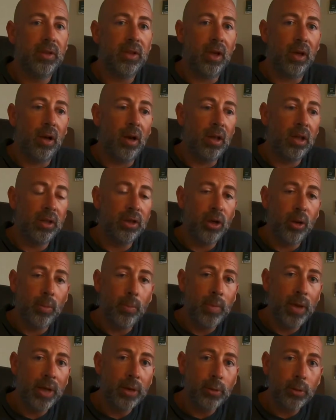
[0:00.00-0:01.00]
all of your
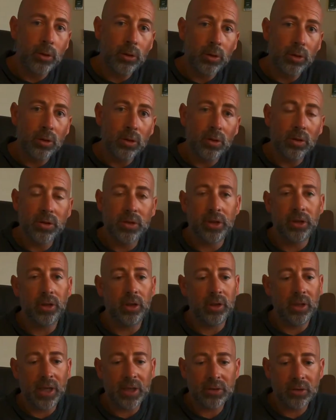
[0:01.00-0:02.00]
minerals and your
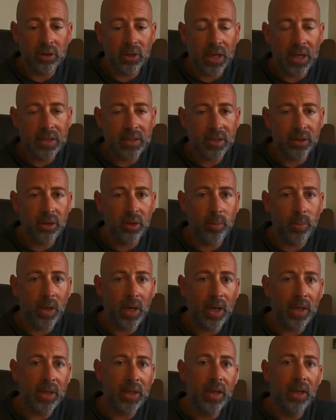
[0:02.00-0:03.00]
electrolytes in your
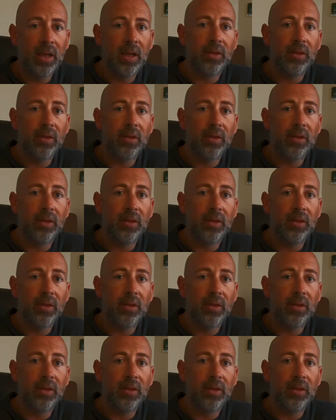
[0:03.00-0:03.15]
body.